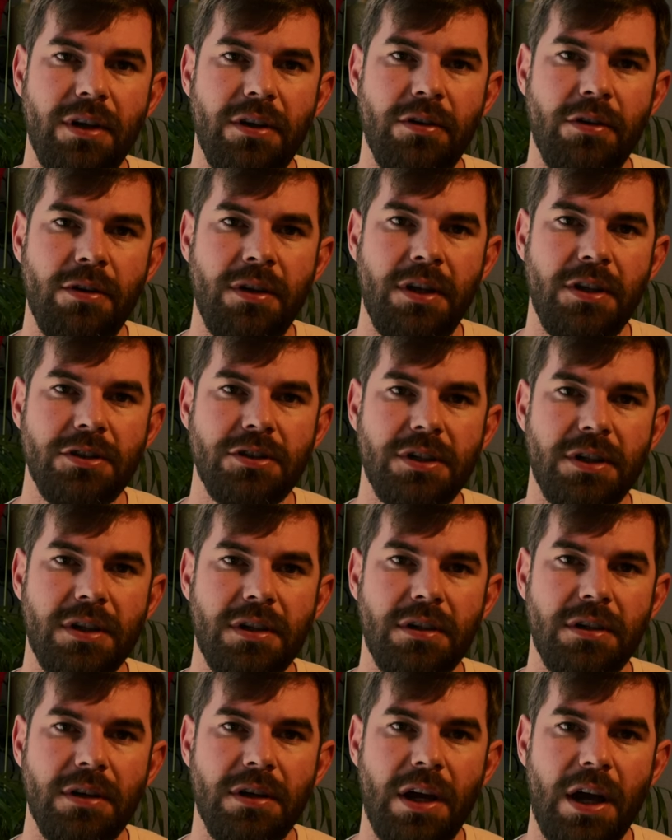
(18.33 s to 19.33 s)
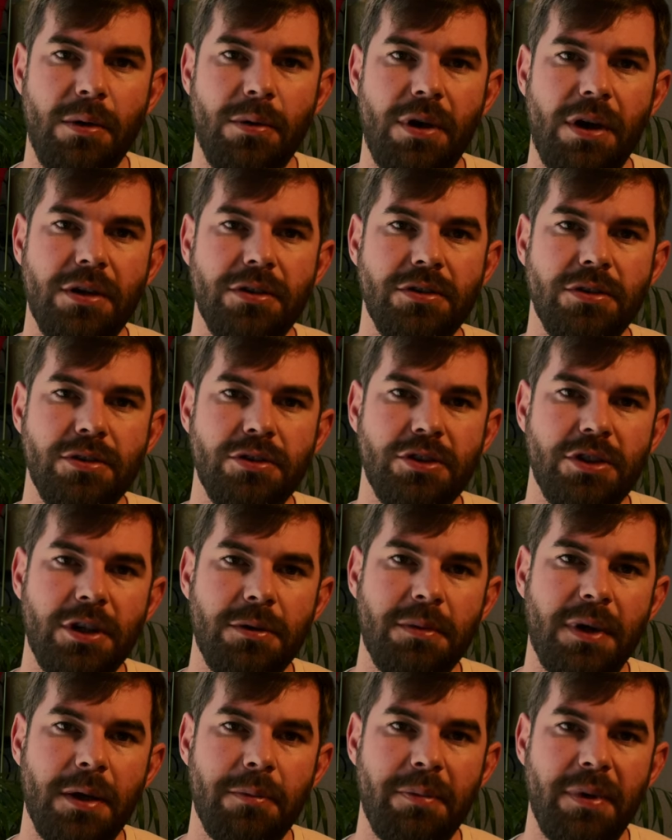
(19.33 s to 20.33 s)
Indonesia. I will also share
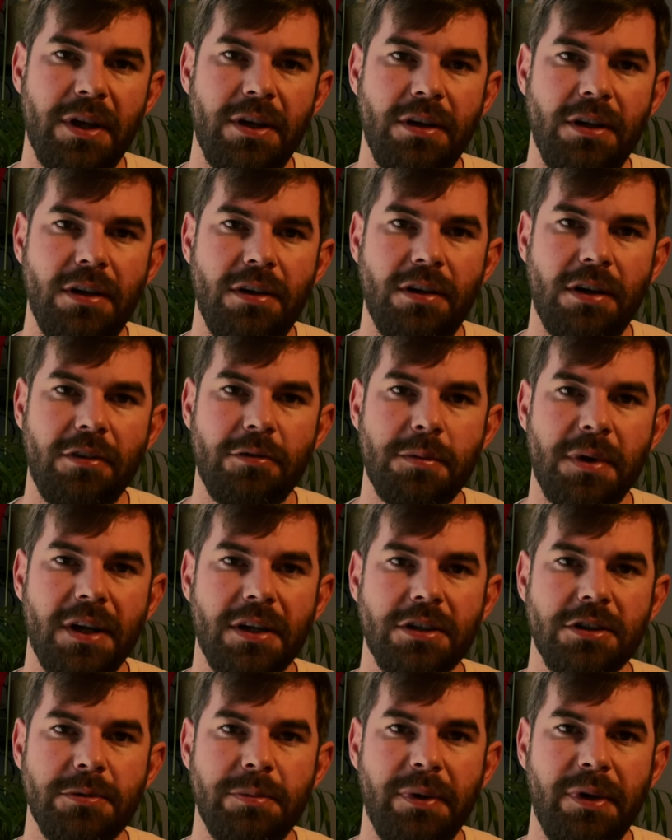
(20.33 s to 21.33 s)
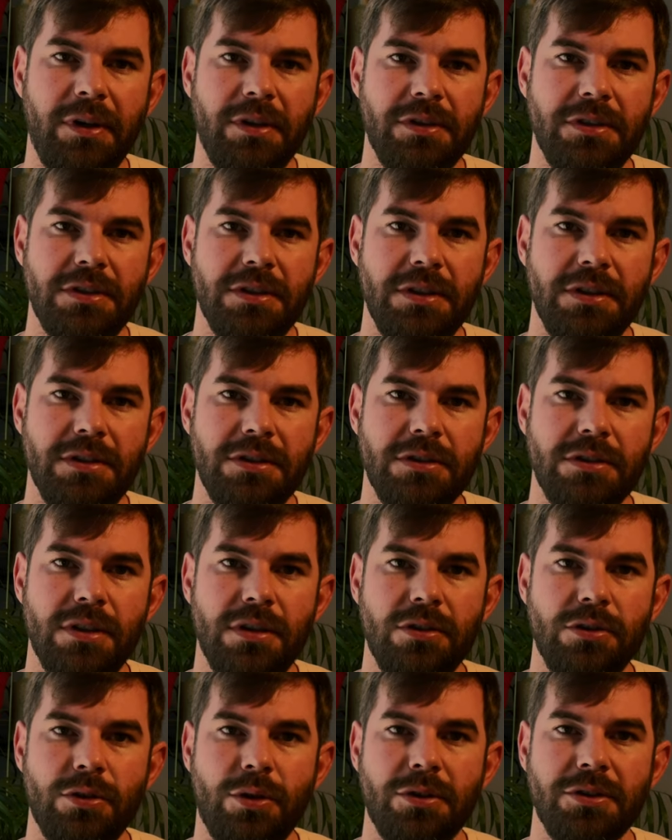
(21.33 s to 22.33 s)
my opinion of my experiences
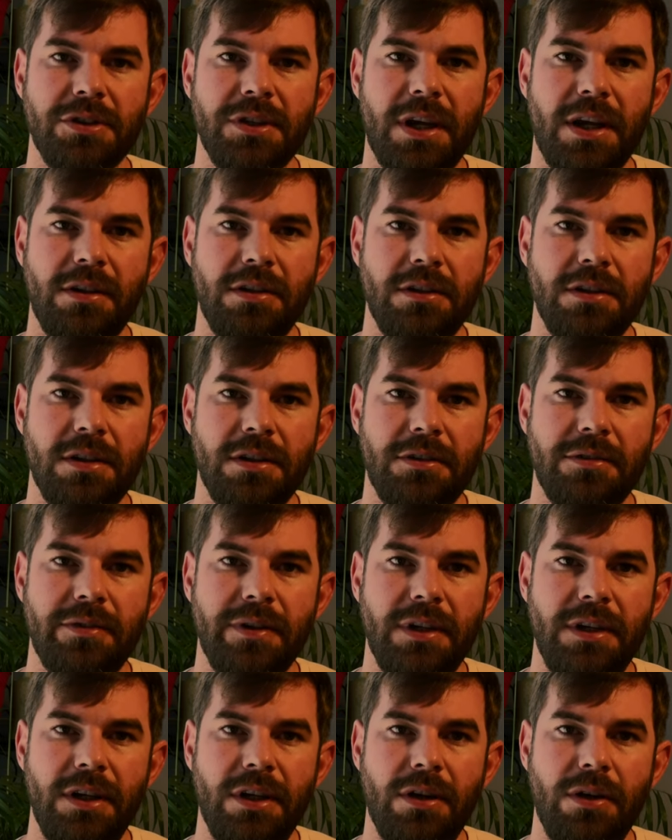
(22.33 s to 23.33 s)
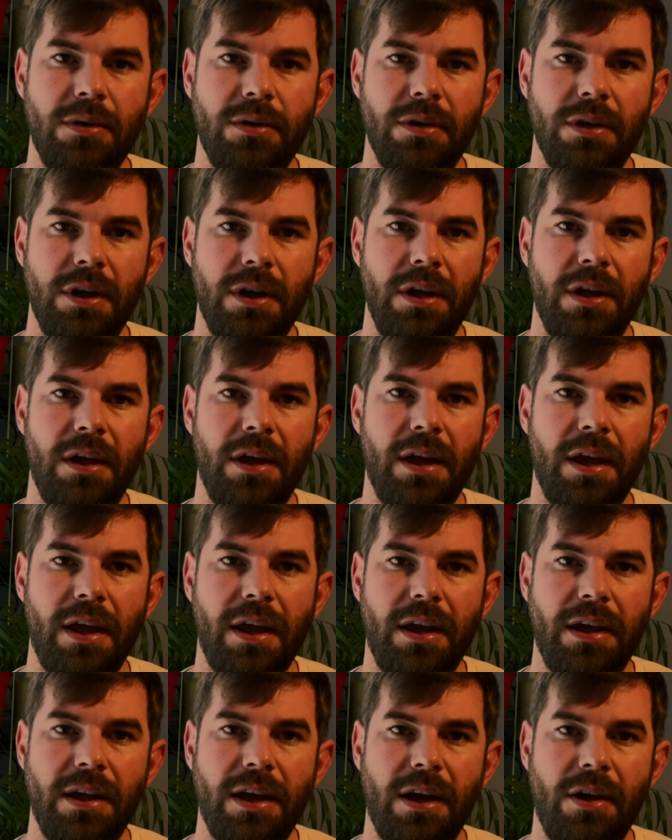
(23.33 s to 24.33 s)
towards the end of this video.
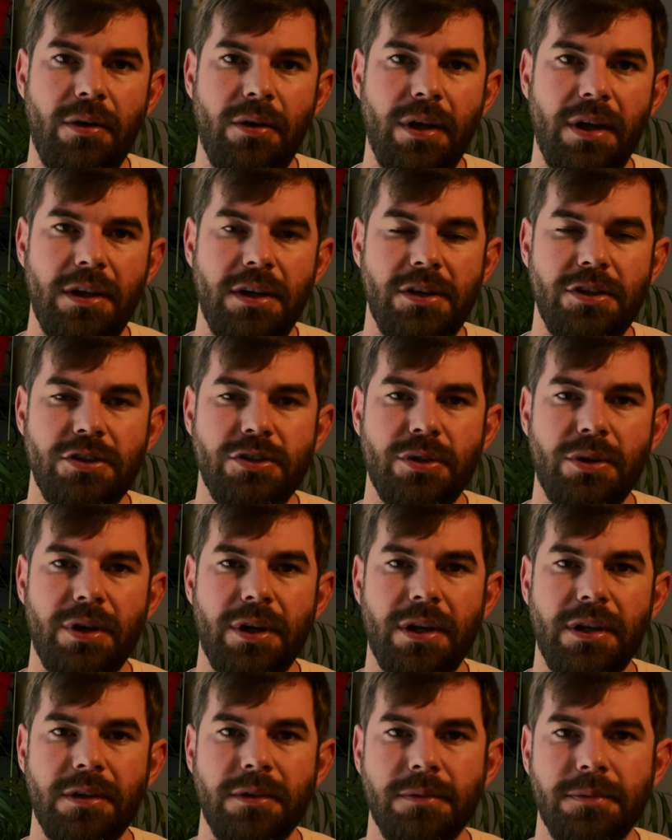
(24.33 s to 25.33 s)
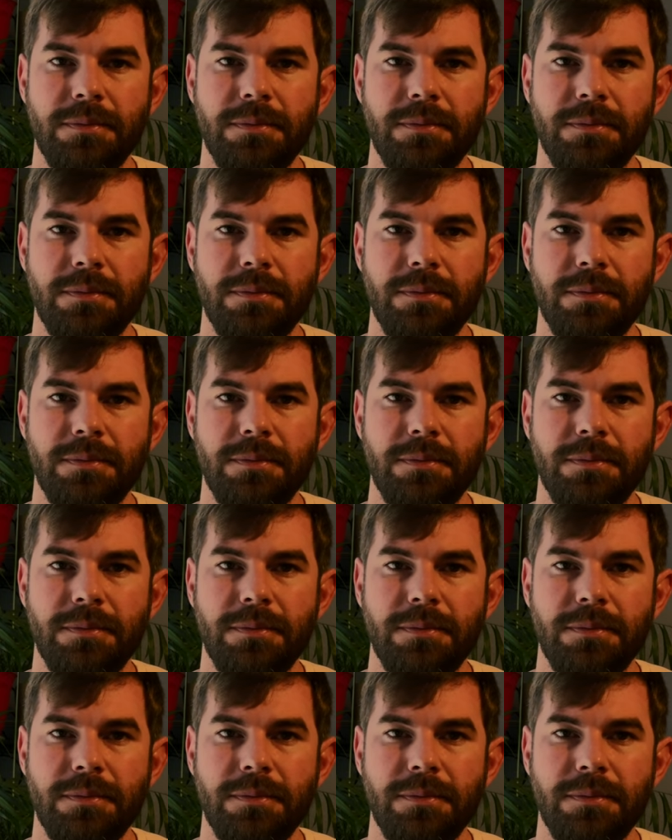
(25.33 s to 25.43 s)
Hang out and enjoy.